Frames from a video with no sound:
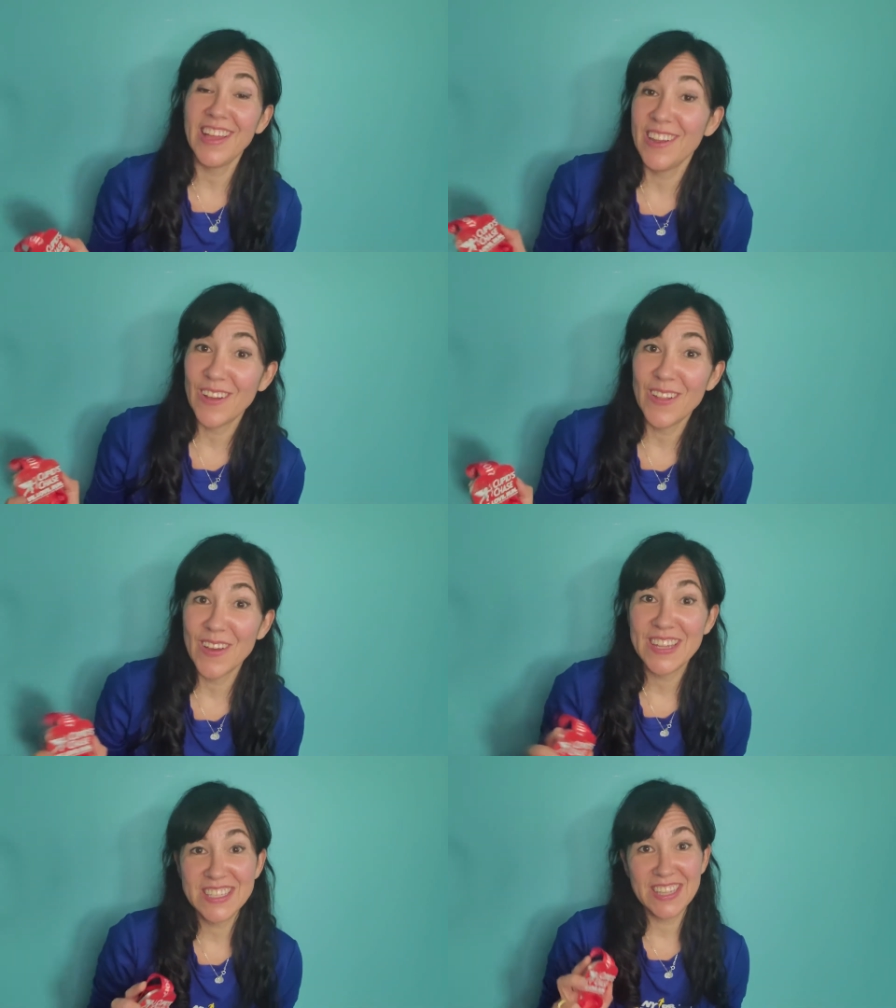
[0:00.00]
in all
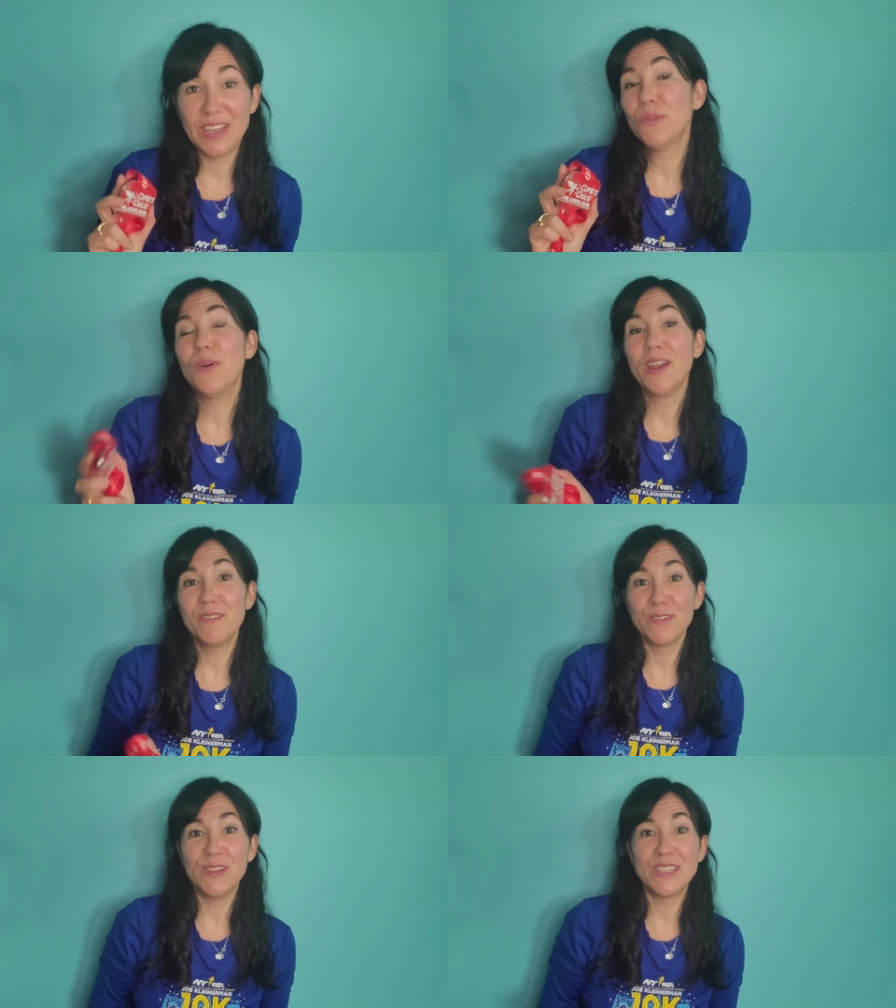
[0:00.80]
honesty, one of
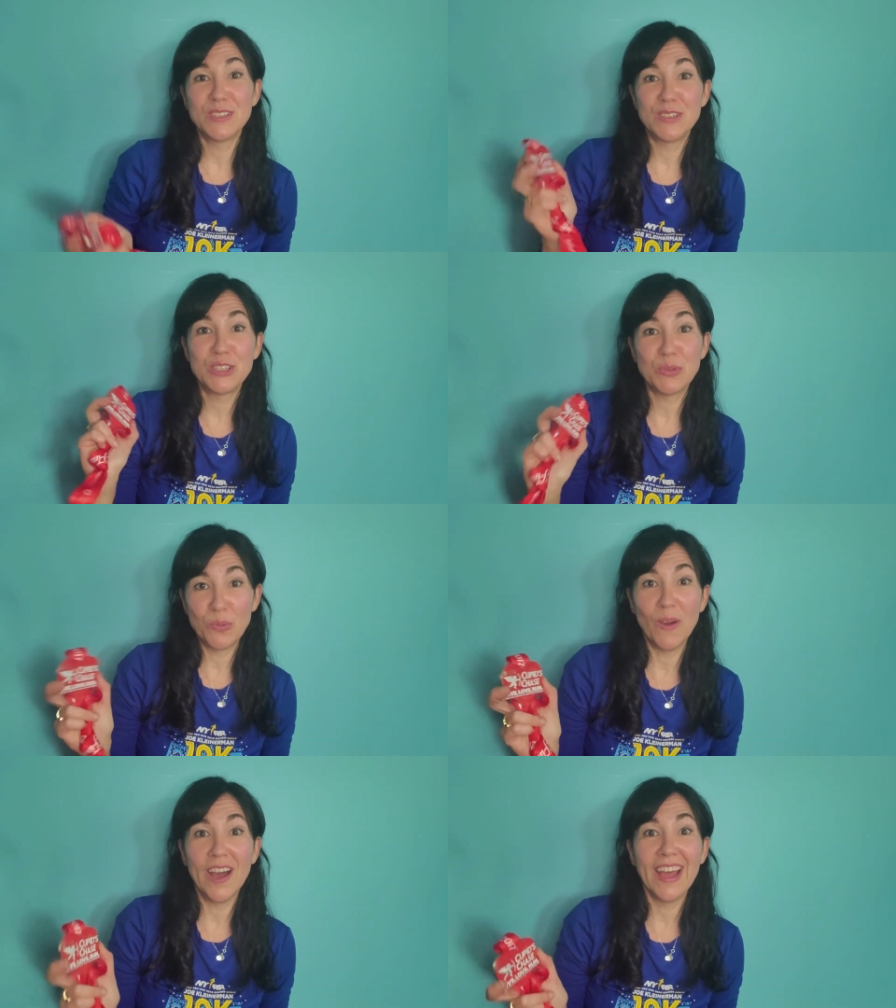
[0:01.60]
the reasons
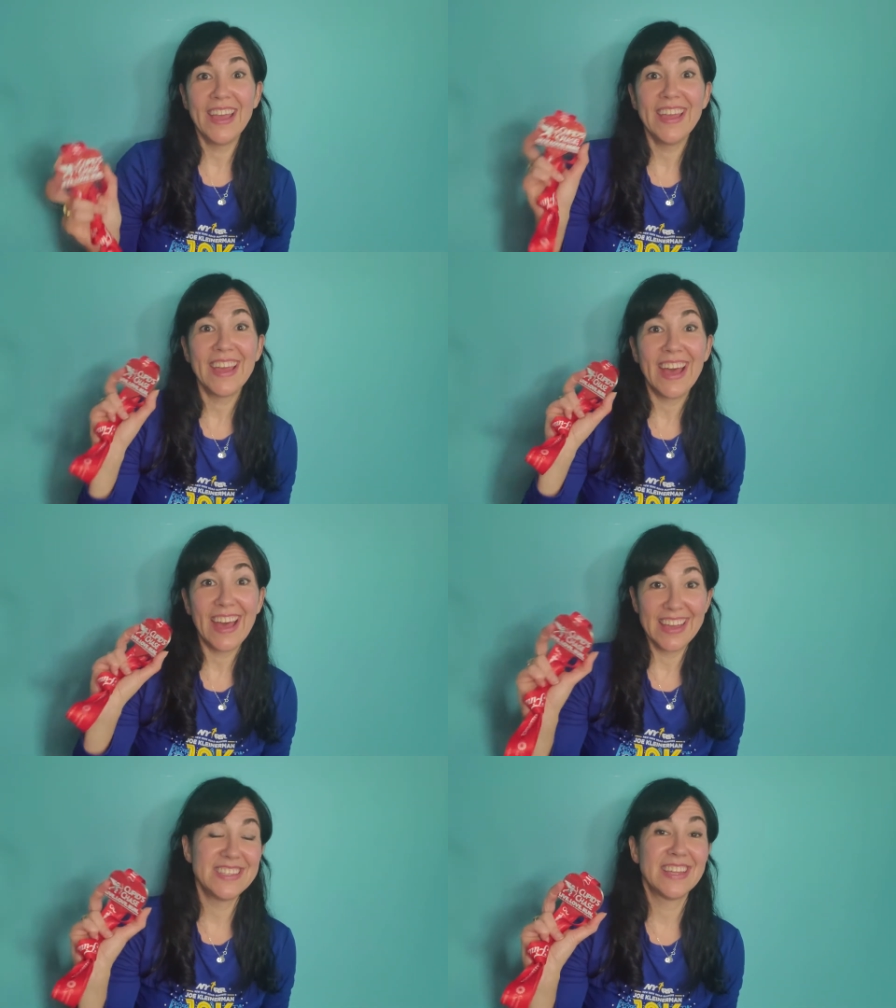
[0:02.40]
why
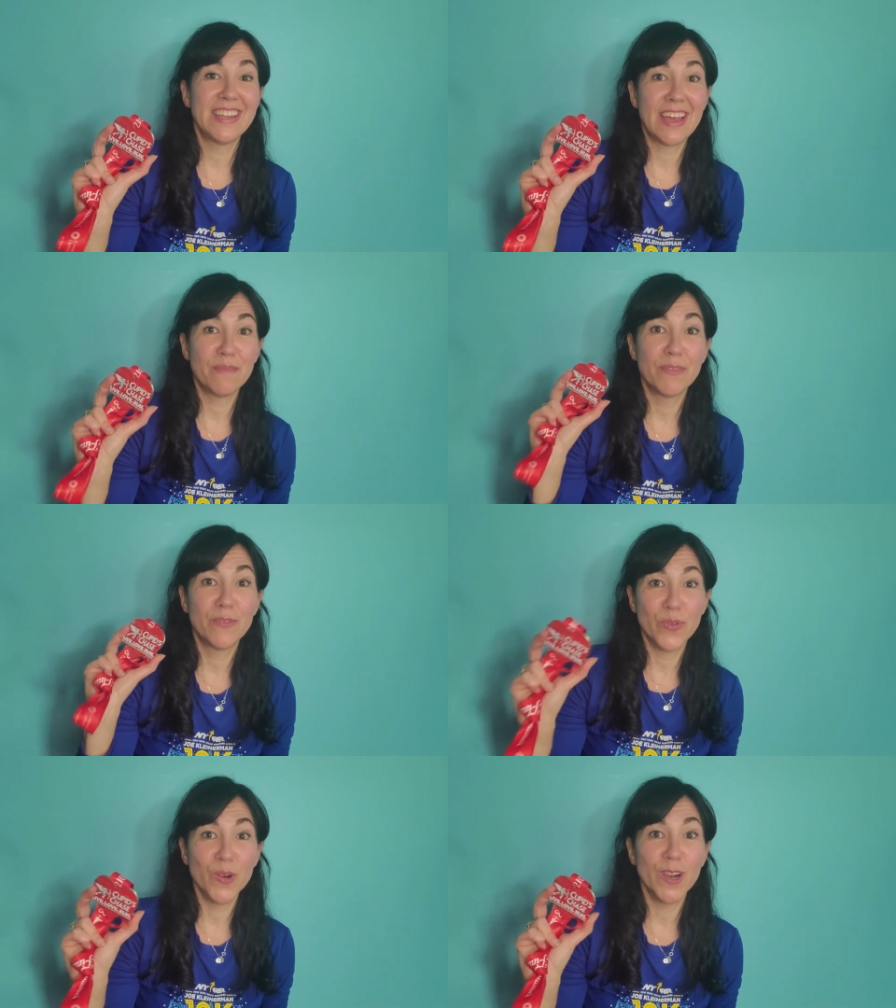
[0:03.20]
I signed up
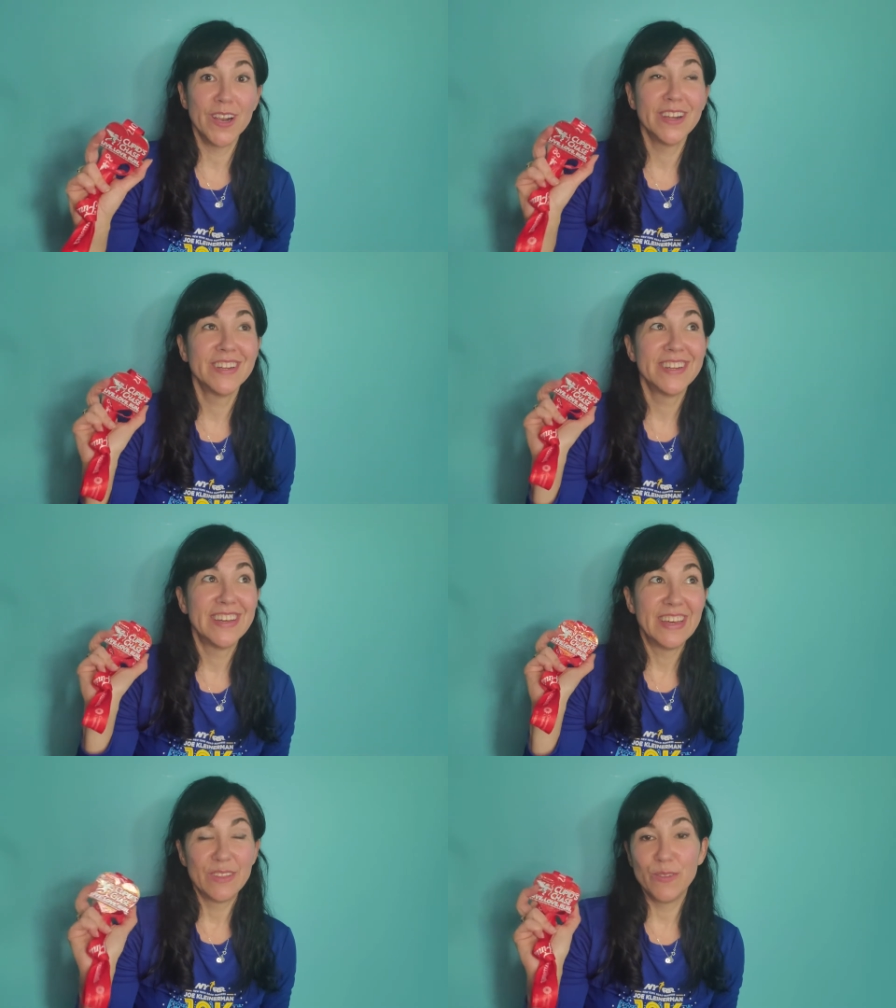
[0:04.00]
for
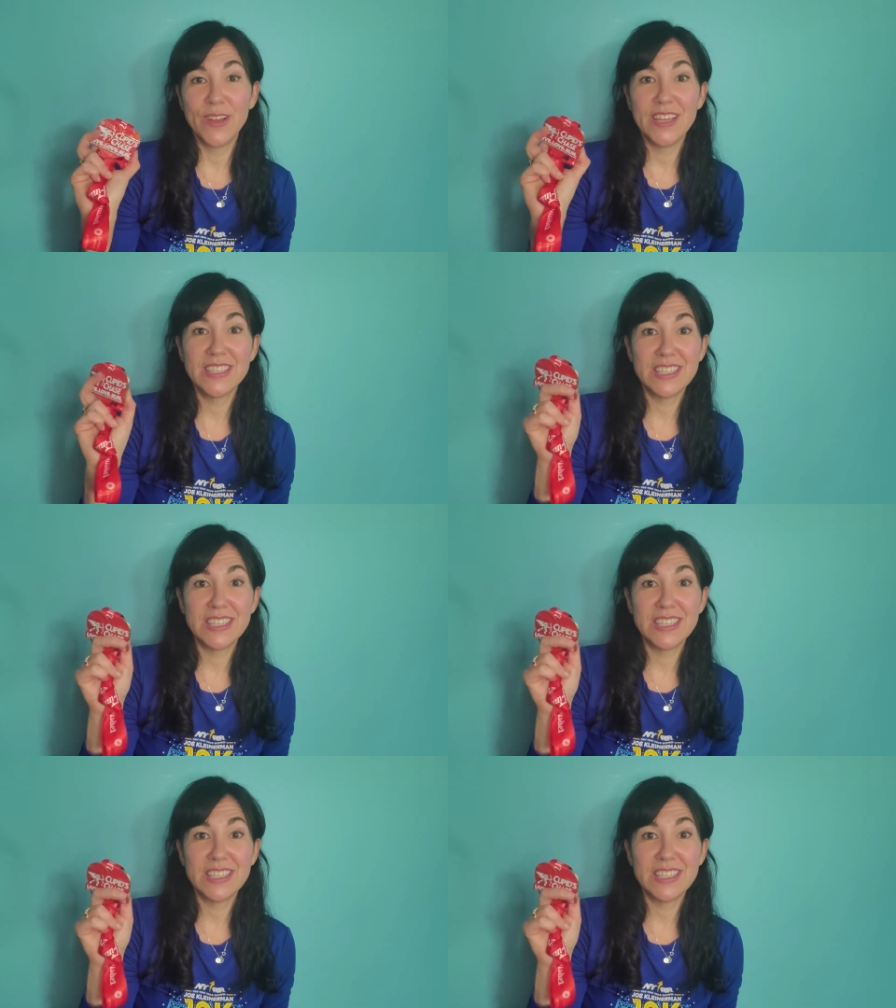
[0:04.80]
the race.